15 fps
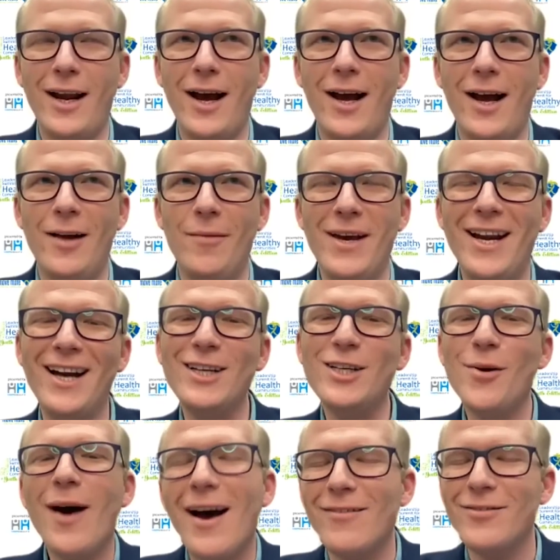And I
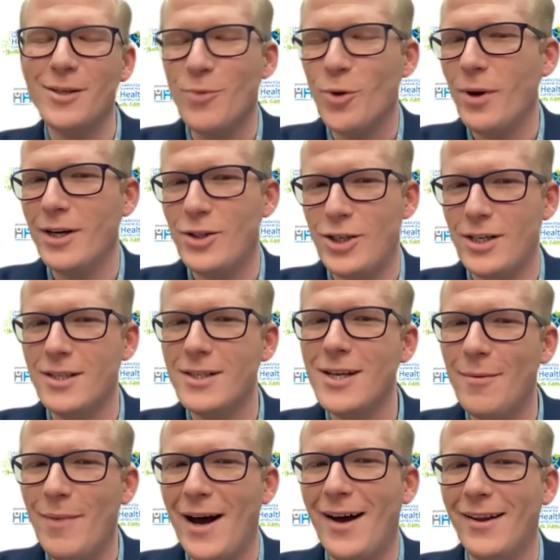do have some questions
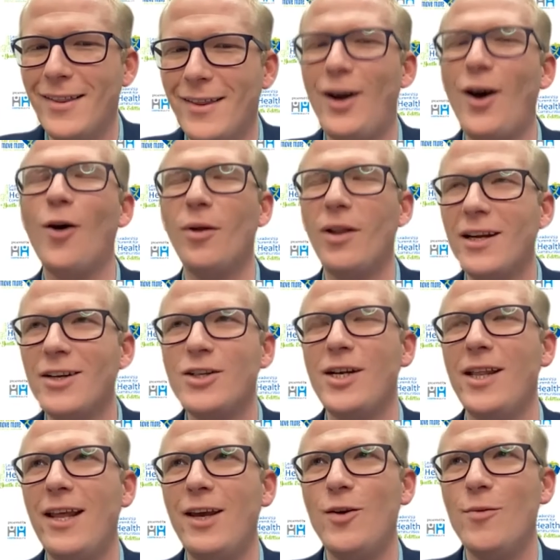about the
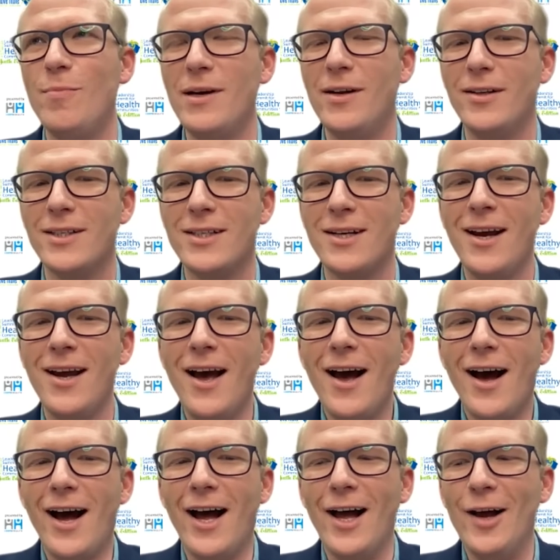coalition that you built
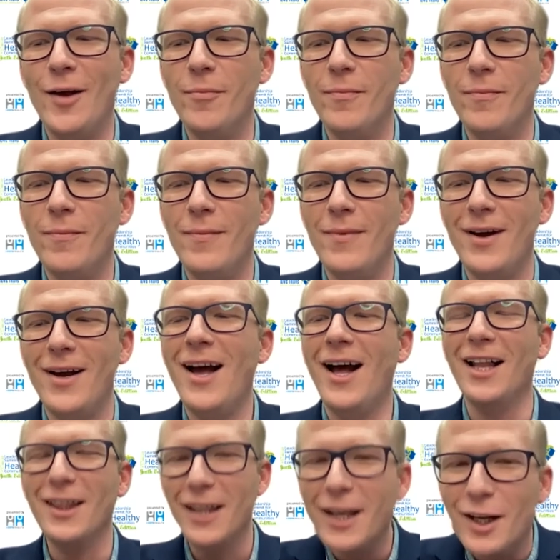a
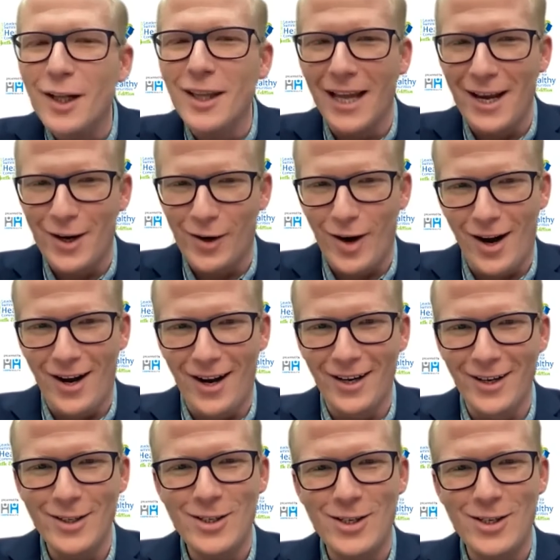little later on.